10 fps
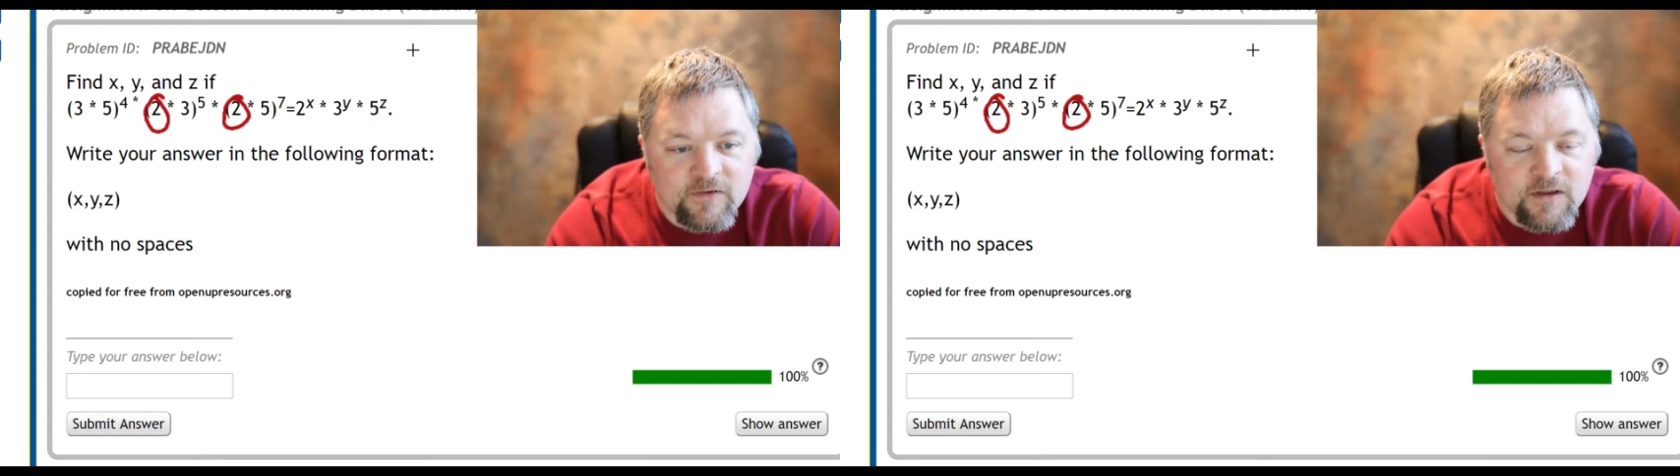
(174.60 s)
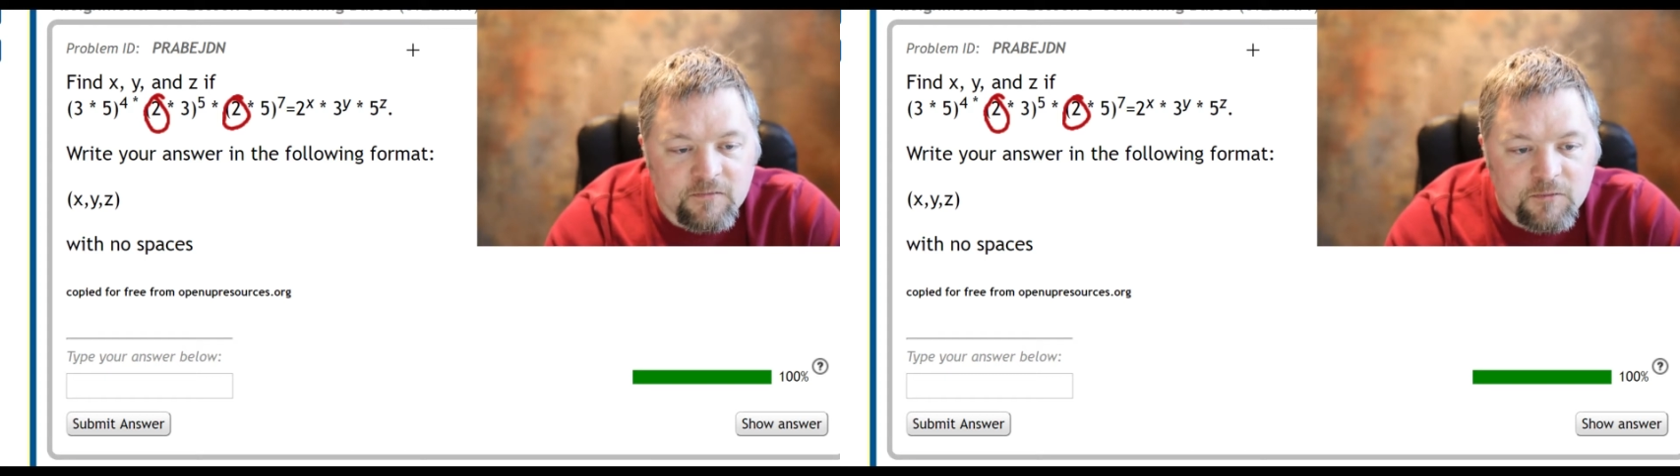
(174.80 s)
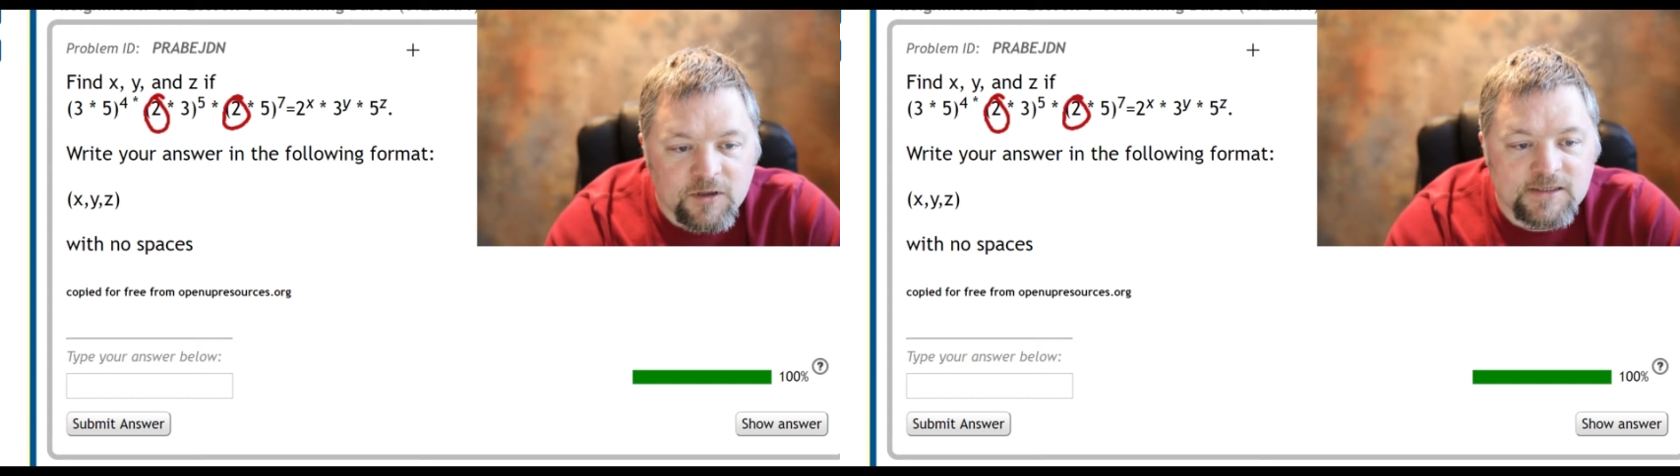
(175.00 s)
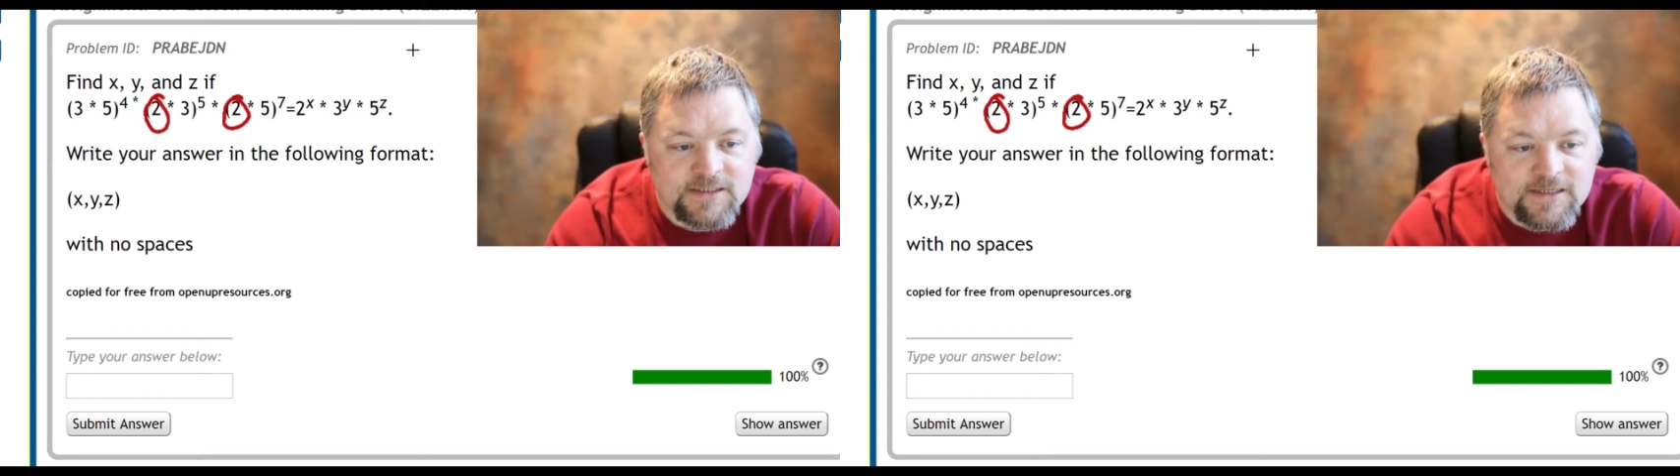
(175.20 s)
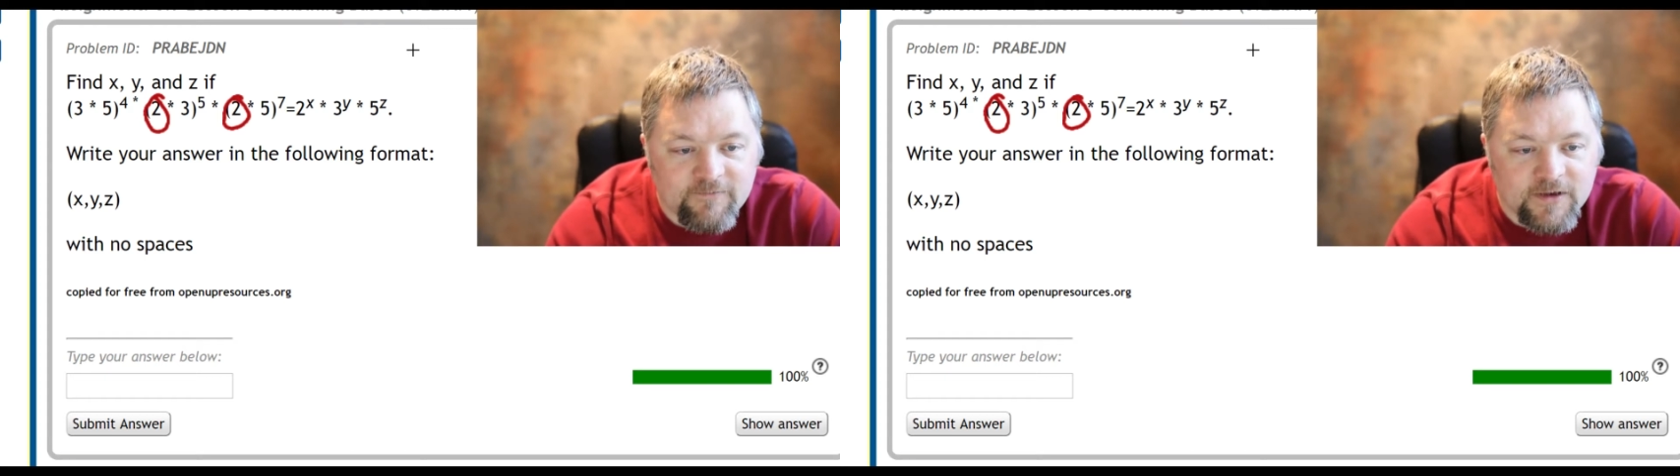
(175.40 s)

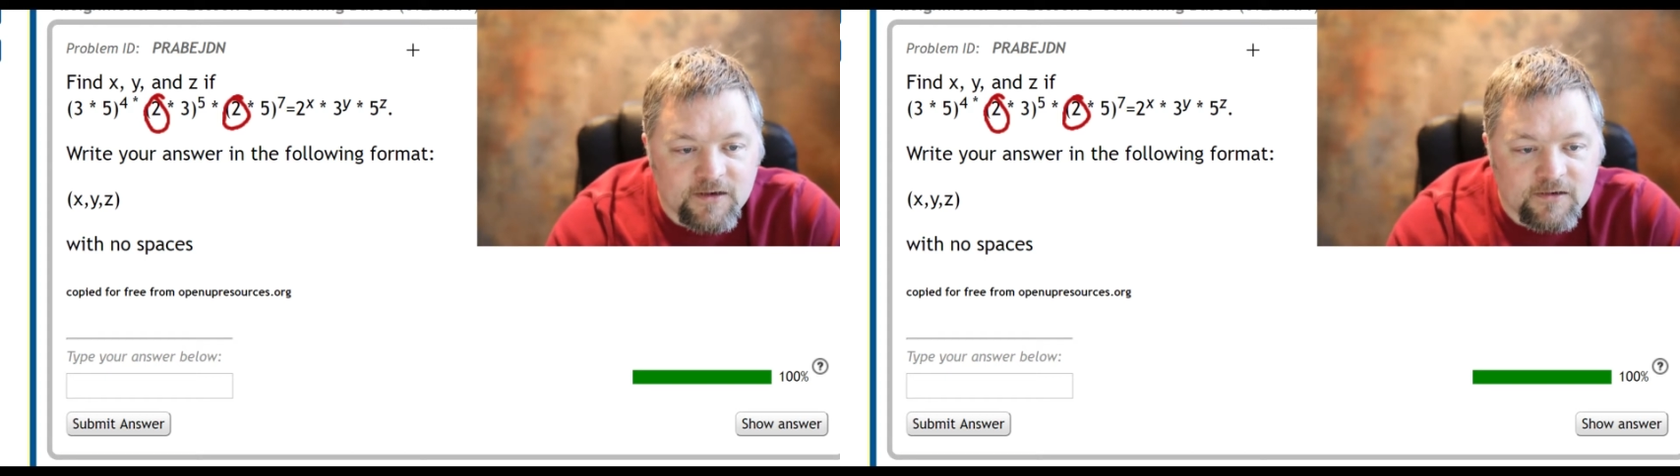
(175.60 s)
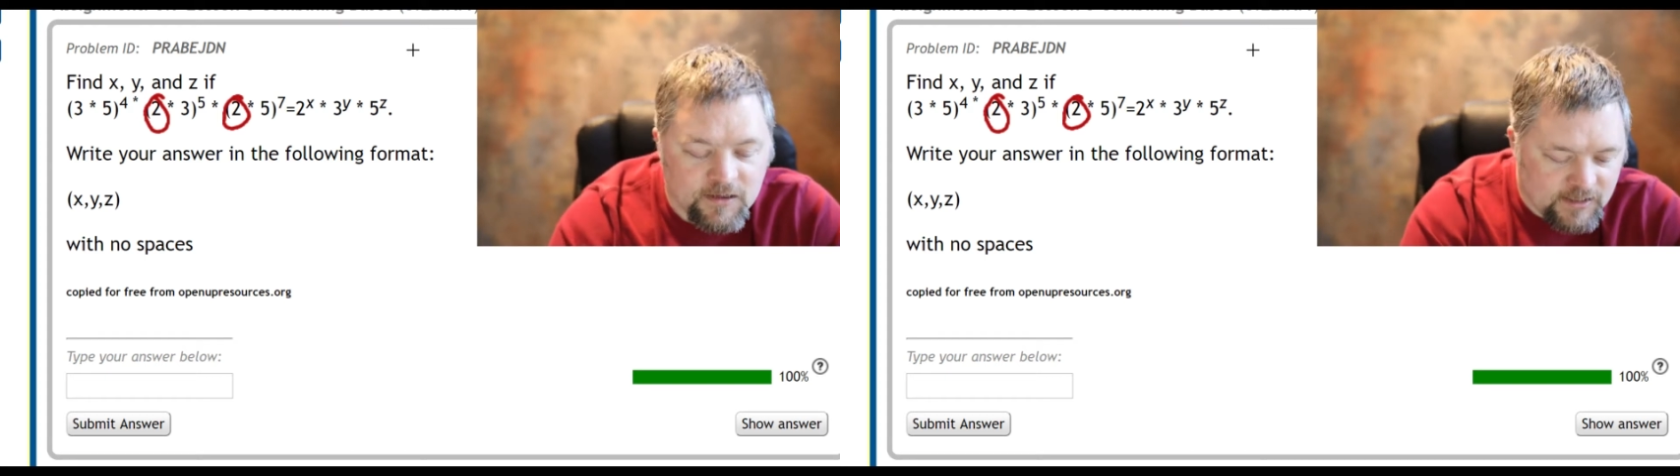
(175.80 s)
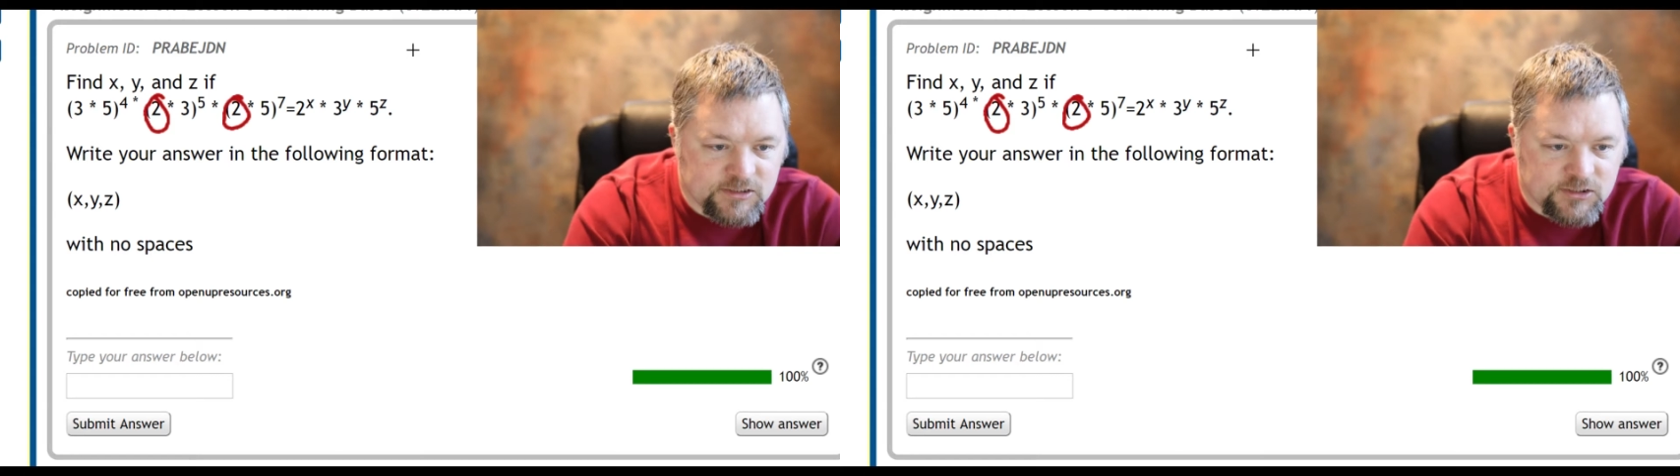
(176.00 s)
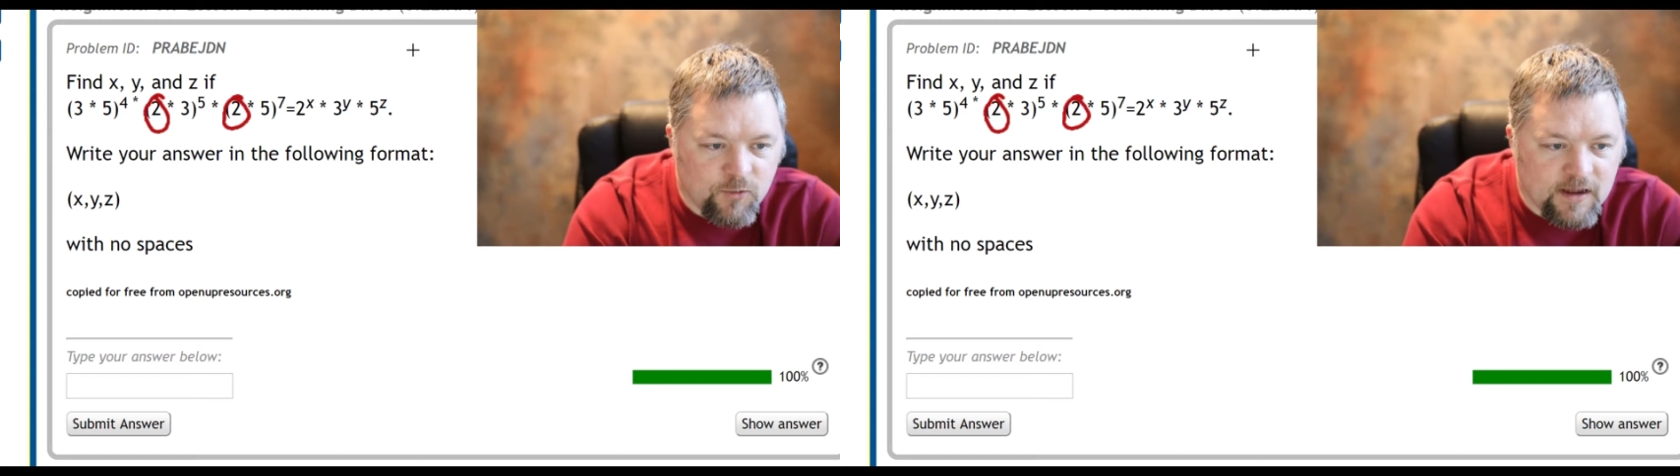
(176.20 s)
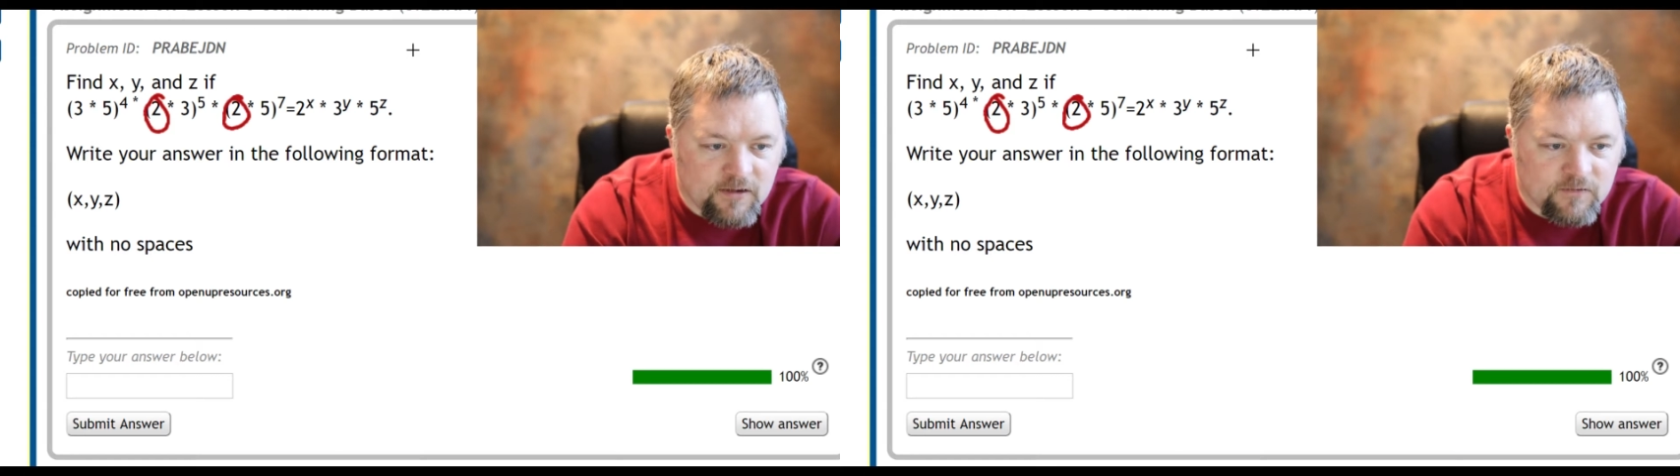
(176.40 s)
multiplied by
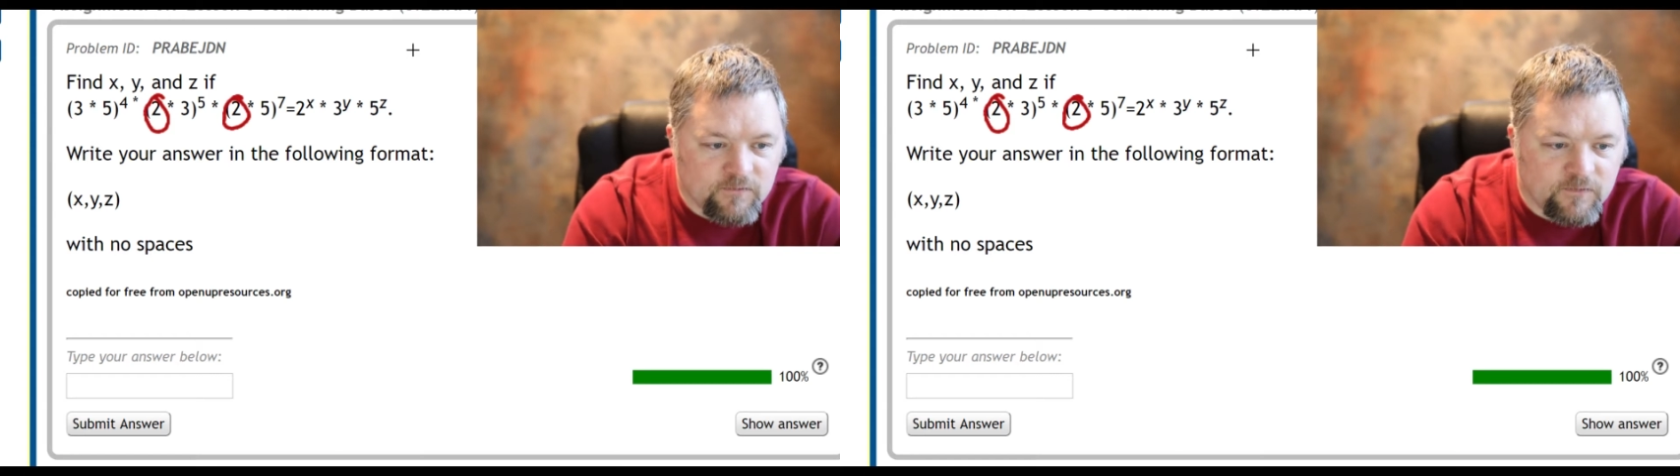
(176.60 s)
itself?